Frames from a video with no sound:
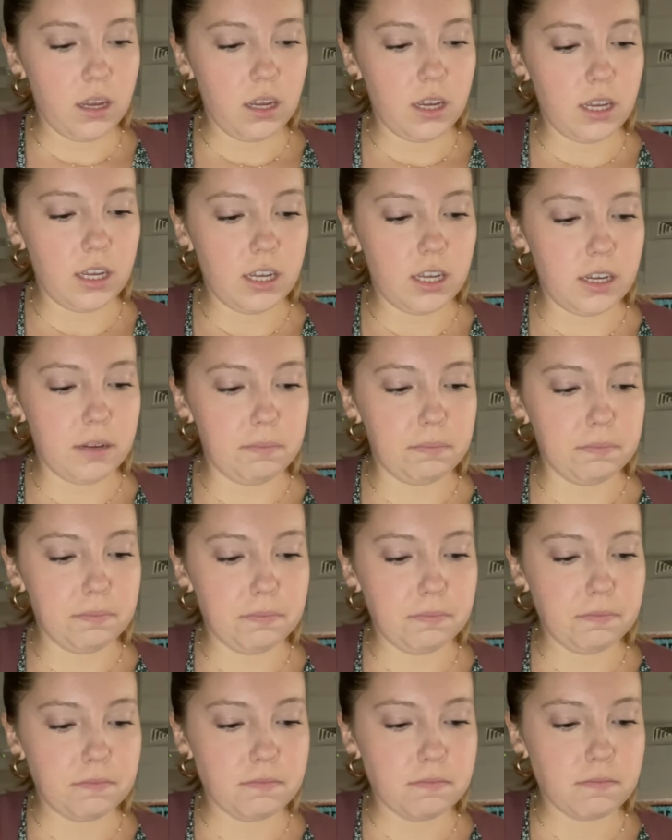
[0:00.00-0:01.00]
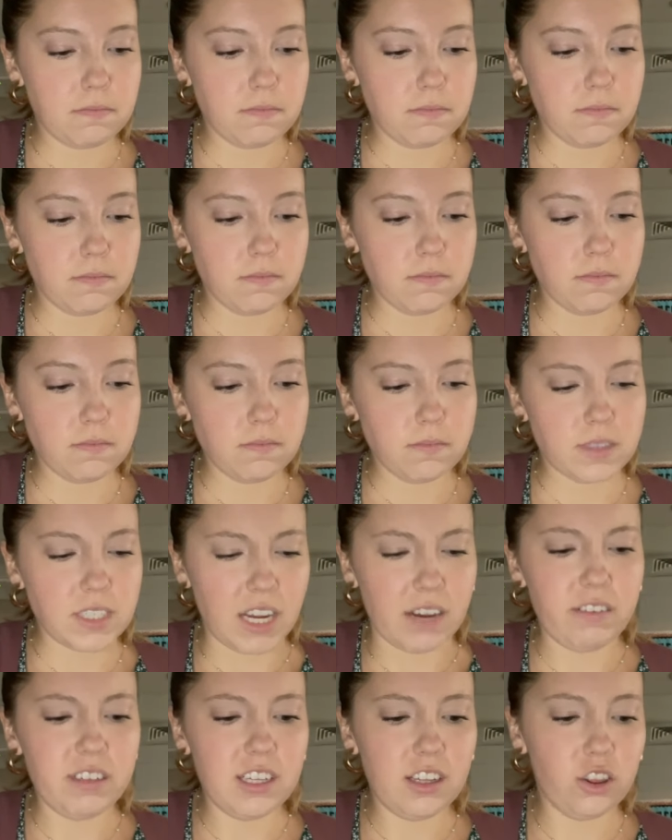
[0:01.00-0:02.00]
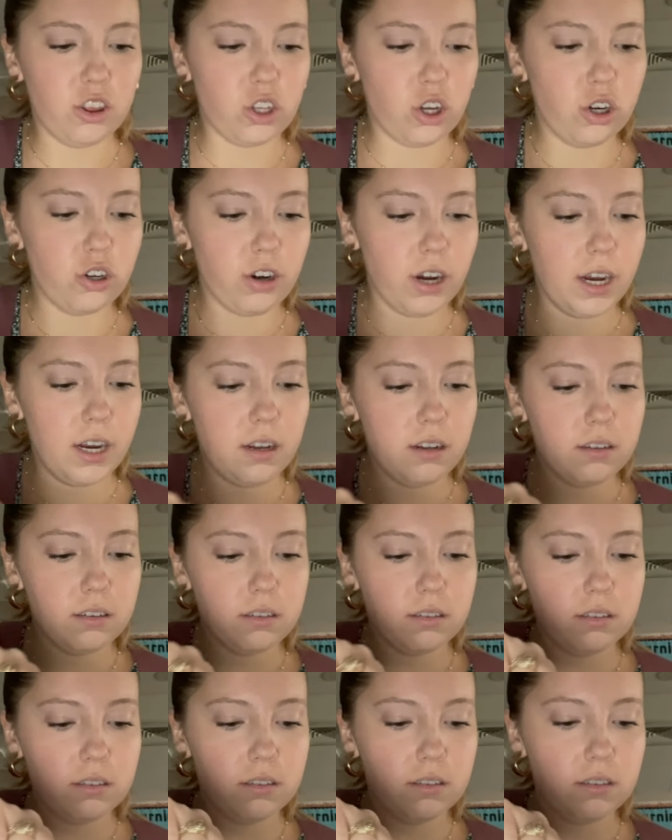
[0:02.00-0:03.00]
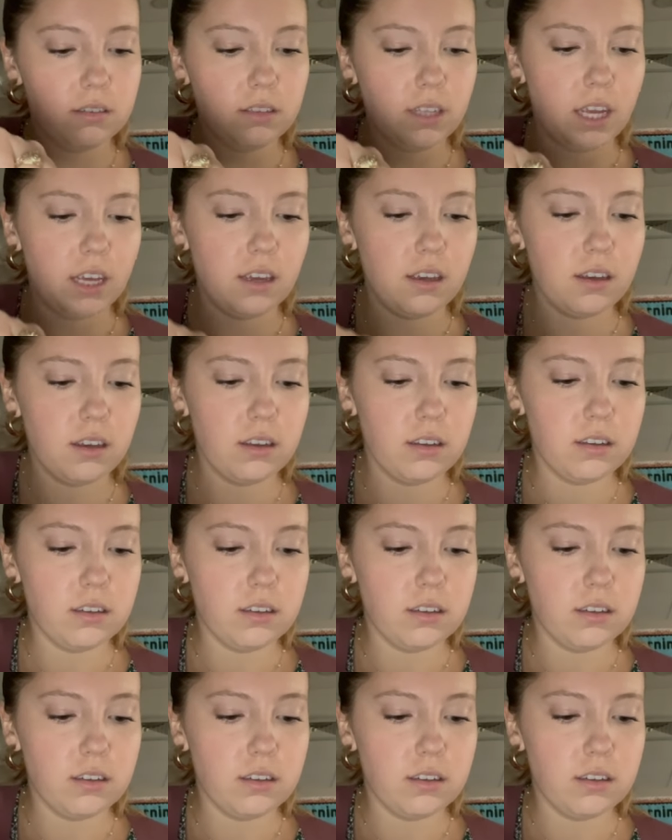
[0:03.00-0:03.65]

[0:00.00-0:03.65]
Um, I haven't done third grade like